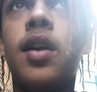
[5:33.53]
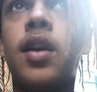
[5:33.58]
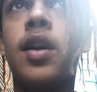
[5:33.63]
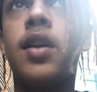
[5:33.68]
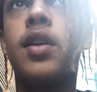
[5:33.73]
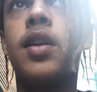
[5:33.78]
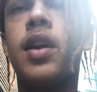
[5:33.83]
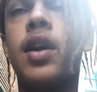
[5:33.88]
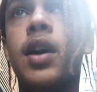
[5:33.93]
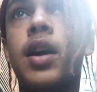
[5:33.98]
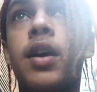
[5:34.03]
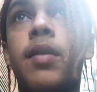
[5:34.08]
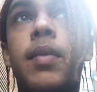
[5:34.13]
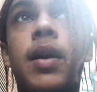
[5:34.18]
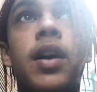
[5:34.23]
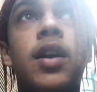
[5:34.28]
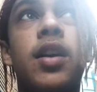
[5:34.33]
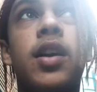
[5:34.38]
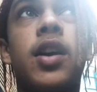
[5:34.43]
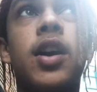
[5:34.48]
And
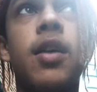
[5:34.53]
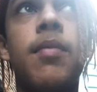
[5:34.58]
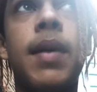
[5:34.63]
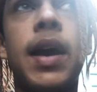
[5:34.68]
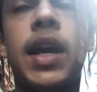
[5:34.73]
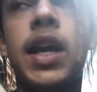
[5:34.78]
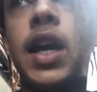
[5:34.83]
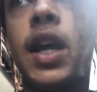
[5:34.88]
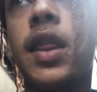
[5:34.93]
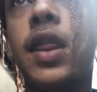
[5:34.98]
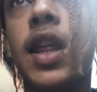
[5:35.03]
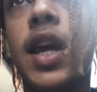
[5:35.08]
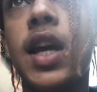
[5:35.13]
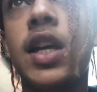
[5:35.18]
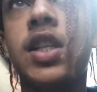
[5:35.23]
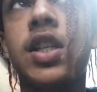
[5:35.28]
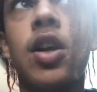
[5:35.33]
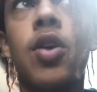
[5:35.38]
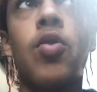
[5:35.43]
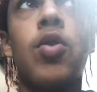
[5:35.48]
I gotta go back in
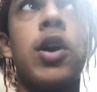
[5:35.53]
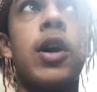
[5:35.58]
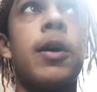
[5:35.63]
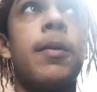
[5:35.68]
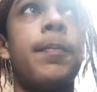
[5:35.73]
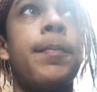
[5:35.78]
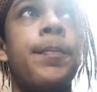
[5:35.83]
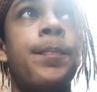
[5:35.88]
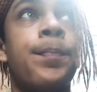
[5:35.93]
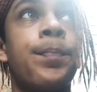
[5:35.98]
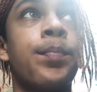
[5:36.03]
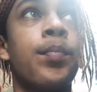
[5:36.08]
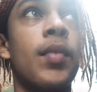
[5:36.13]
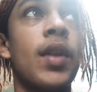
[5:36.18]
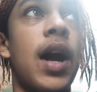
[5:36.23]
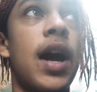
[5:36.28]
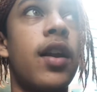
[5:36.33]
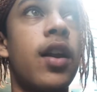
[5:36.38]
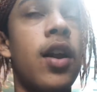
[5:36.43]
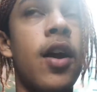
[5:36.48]
there. So I
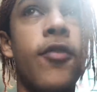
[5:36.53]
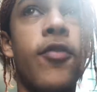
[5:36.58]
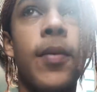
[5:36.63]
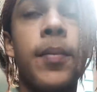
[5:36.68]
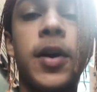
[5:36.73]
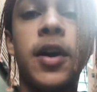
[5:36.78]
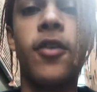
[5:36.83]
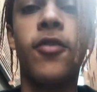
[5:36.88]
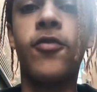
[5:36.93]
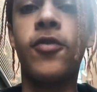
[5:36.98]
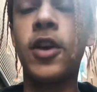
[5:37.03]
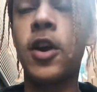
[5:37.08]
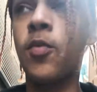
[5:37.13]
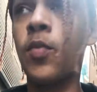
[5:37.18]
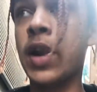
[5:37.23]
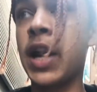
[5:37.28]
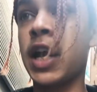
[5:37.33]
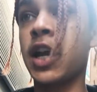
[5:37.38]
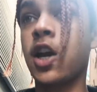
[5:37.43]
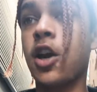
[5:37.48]
don't know if I'm gonna
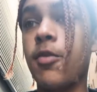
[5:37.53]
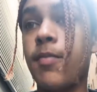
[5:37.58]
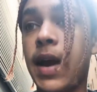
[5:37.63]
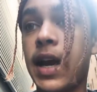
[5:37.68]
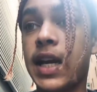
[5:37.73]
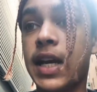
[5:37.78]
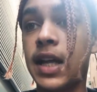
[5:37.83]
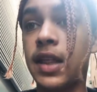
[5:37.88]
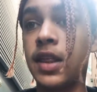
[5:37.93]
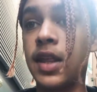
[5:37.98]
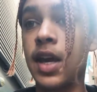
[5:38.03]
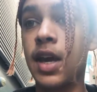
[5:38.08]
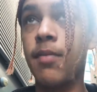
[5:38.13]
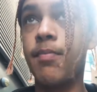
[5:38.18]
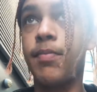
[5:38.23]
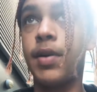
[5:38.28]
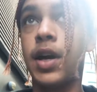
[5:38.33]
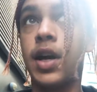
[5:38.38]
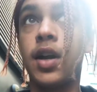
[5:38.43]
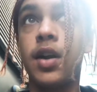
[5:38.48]
film when I go back in
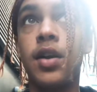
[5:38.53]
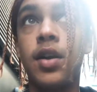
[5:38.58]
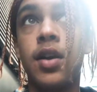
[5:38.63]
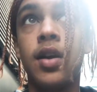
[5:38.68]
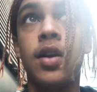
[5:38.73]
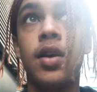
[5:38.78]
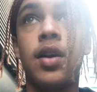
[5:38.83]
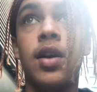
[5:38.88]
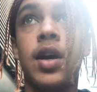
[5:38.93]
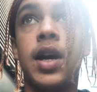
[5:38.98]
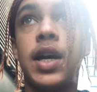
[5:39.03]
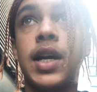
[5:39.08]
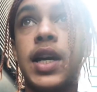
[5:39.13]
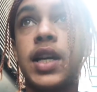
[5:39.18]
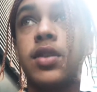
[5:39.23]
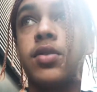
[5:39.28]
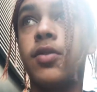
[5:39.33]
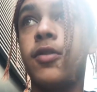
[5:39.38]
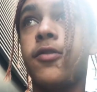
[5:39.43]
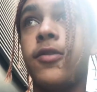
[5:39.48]
there, but I
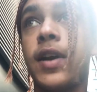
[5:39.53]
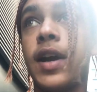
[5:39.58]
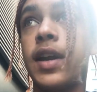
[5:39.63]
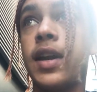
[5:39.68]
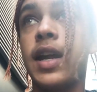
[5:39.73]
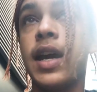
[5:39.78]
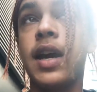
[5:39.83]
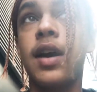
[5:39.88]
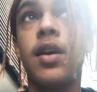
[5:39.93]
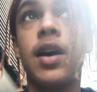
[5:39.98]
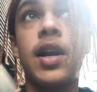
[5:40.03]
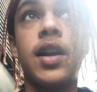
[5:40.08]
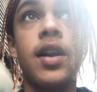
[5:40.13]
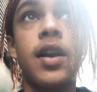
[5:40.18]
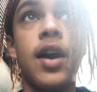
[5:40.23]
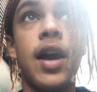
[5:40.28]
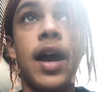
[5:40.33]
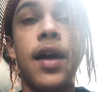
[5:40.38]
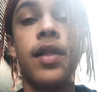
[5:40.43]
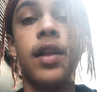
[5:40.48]
guess we'll find out. I
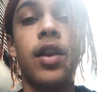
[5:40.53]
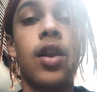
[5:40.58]
don't know how